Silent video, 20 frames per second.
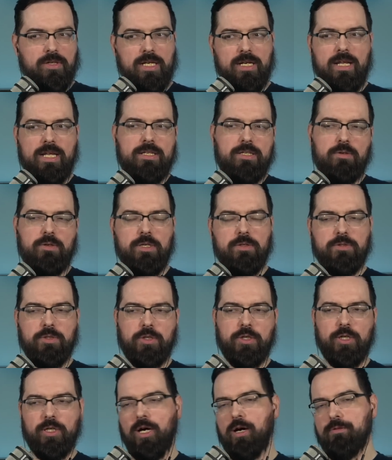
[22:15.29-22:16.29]
and a new user
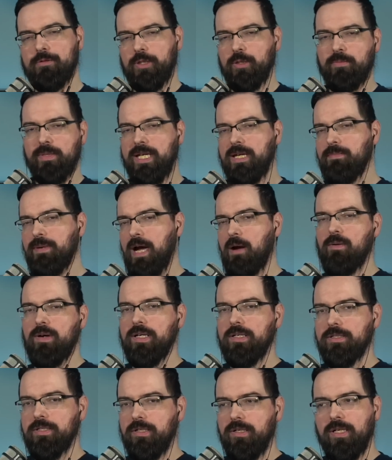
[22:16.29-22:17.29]
could also be a power
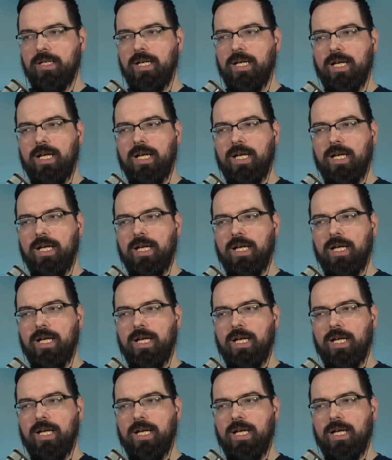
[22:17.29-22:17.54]
user.